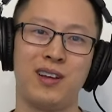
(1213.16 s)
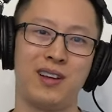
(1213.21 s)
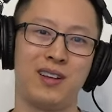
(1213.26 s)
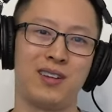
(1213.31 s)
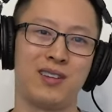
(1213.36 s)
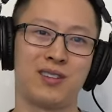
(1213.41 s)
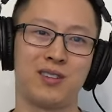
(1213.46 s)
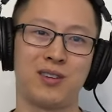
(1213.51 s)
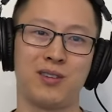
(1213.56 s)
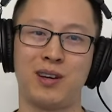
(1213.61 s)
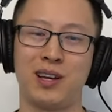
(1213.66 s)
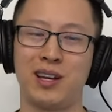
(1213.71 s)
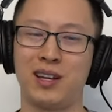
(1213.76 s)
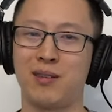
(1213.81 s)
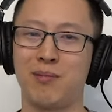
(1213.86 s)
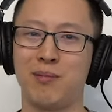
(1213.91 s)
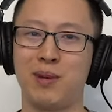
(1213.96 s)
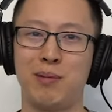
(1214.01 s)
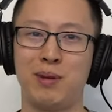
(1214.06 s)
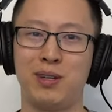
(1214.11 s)
So like
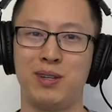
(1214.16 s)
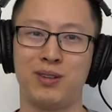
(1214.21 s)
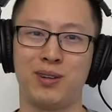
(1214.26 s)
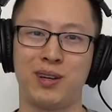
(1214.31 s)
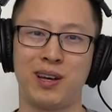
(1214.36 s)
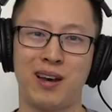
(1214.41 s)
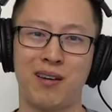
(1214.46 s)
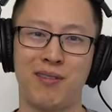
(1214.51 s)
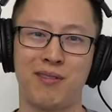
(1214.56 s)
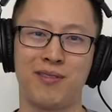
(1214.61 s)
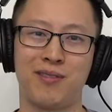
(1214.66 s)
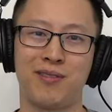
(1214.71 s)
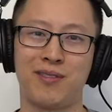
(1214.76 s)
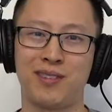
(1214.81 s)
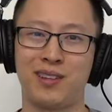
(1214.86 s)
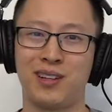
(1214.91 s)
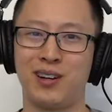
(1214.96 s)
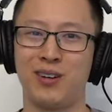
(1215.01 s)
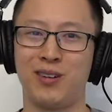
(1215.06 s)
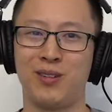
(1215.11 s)
maybe you'll have,
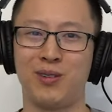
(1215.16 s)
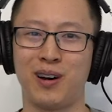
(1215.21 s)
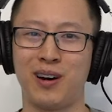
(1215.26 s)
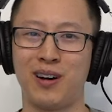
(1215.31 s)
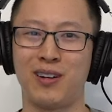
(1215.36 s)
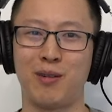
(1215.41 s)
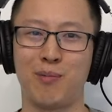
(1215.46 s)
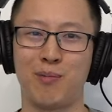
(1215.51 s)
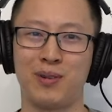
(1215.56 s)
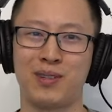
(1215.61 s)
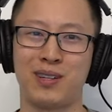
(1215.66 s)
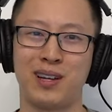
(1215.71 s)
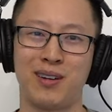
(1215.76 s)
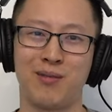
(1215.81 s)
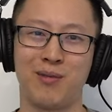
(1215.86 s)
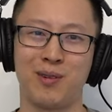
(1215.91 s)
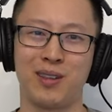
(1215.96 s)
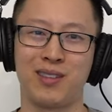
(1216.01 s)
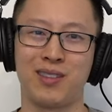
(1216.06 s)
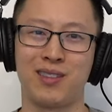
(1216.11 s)
you know, one hundred percent
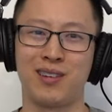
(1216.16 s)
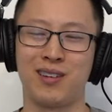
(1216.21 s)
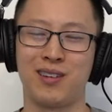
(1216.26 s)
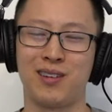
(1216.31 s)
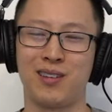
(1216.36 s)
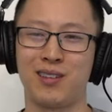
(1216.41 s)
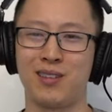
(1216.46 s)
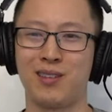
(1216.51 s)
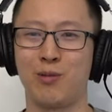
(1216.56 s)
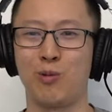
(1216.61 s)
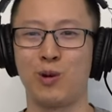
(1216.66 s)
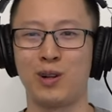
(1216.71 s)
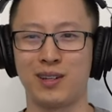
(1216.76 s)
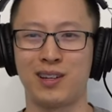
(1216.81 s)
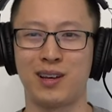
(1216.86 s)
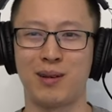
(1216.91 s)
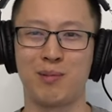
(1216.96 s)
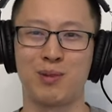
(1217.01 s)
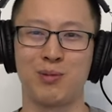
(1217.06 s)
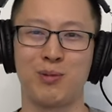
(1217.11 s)
with the, the one
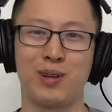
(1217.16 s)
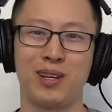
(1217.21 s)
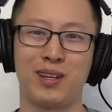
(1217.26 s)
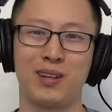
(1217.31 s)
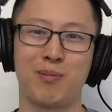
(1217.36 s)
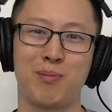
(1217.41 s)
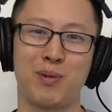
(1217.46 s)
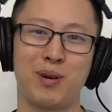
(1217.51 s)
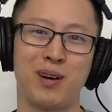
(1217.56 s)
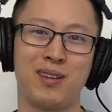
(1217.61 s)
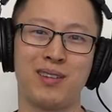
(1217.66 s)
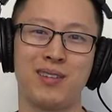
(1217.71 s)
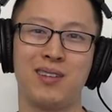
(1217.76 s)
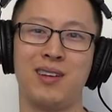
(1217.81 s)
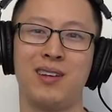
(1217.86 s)
times a week, but